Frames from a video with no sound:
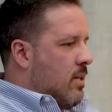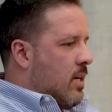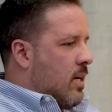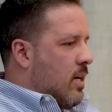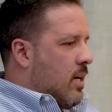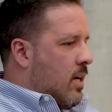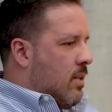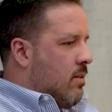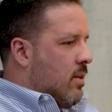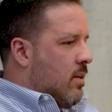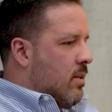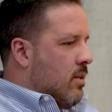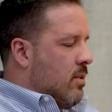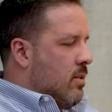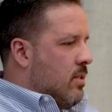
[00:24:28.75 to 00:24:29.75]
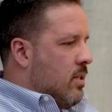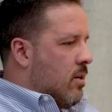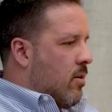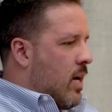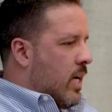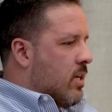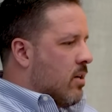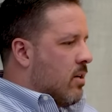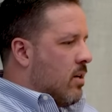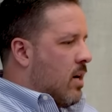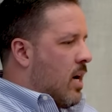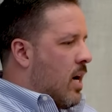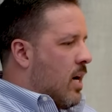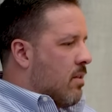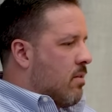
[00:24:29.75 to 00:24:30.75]
I think, I call
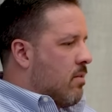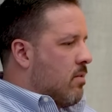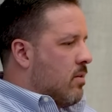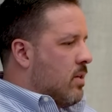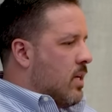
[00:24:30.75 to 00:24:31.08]
auth